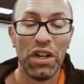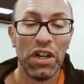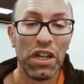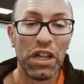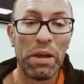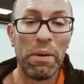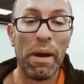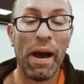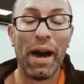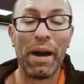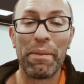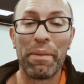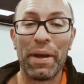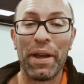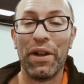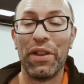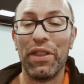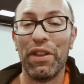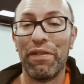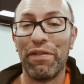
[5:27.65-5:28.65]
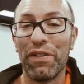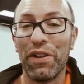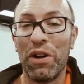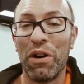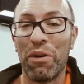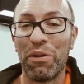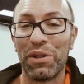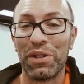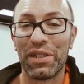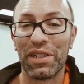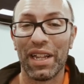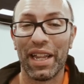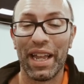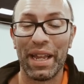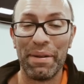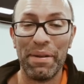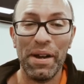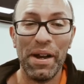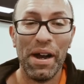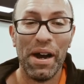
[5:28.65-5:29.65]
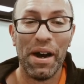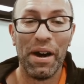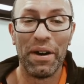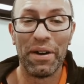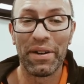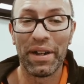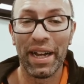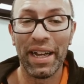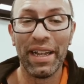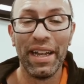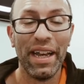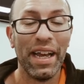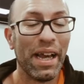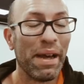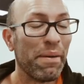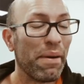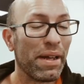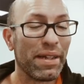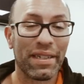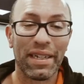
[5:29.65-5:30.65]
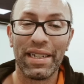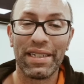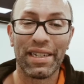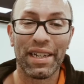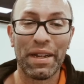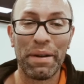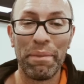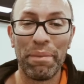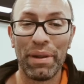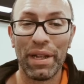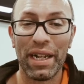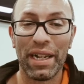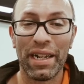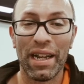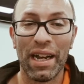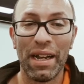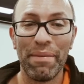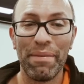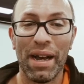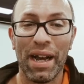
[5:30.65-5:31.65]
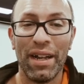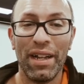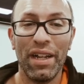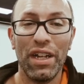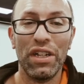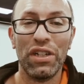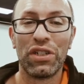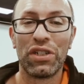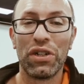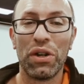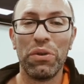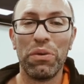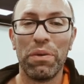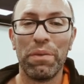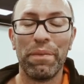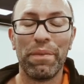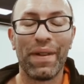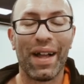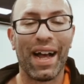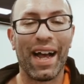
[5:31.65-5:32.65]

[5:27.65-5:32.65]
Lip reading: You might be on the floor asleep. Okay, it's a complete nightmare. So